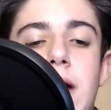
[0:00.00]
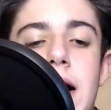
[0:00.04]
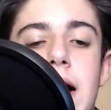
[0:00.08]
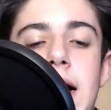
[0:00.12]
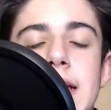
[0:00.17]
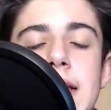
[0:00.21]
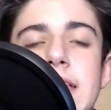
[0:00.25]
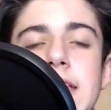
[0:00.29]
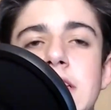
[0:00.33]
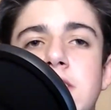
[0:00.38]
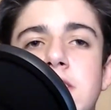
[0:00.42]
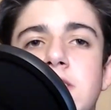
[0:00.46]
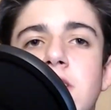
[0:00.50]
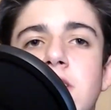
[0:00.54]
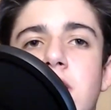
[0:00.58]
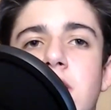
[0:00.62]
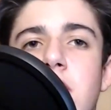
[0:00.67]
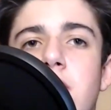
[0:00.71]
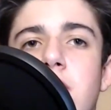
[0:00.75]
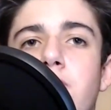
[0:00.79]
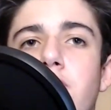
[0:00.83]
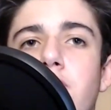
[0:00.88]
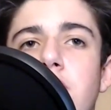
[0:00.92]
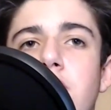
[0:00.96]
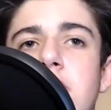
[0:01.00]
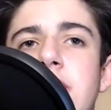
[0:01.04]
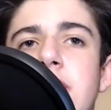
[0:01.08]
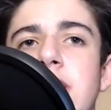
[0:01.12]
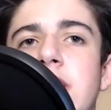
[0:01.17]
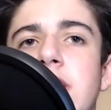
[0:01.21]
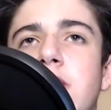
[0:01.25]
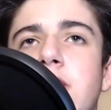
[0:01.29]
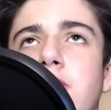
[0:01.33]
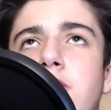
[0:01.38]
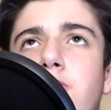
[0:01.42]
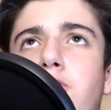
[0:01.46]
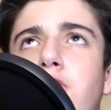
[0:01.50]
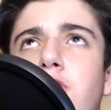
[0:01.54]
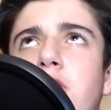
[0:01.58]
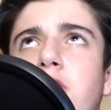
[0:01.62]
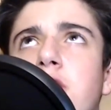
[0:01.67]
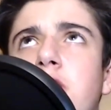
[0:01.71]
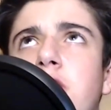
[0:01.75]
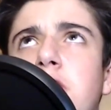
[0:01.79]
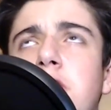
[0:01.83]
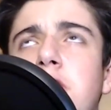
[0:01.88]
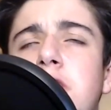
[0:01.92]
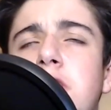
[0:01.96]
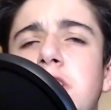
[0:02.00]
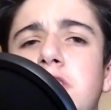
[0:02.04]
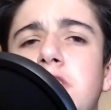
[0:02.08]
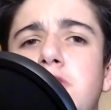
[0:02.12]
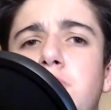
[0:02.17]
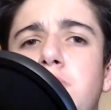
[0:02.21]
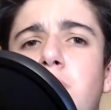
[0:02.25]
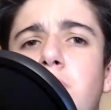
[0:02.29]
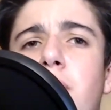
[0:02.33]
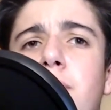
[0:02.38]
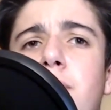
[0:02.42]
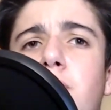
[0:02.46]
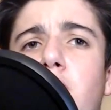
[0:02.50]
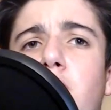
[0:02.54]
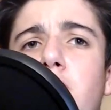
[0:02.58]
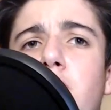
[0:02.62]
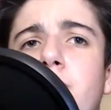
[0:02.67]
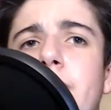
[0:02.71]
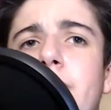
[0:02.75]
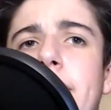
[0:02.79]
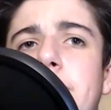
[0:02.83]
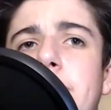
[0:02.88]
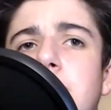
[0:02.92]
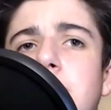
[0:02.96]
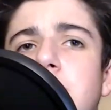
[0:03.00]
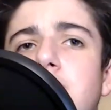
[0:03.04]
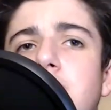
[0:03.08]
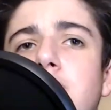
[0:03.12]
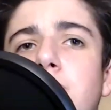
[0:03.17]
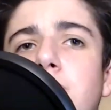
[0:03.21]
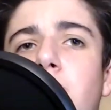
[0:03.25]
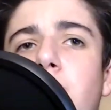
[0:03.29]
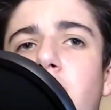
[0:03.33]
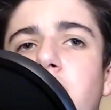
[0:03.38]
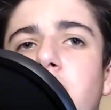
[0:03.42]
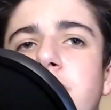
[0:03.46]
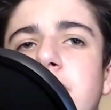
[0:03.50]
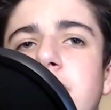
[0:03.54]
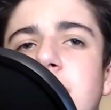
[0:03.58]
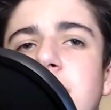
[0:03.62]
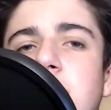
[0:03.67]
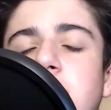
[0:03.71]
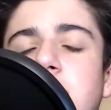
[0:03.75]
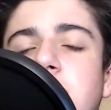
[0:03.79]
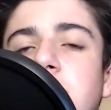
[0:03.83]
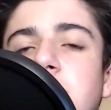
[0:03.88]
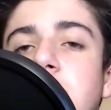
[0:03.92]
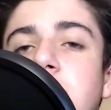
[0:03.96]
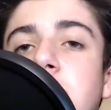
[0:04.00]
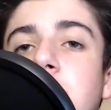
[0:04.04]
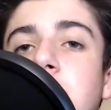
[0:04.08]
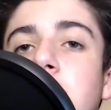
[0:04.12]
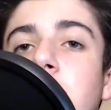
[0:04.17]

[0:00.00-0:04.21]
He's still on a rookie deal for at least 1 more, maybe 2 more years.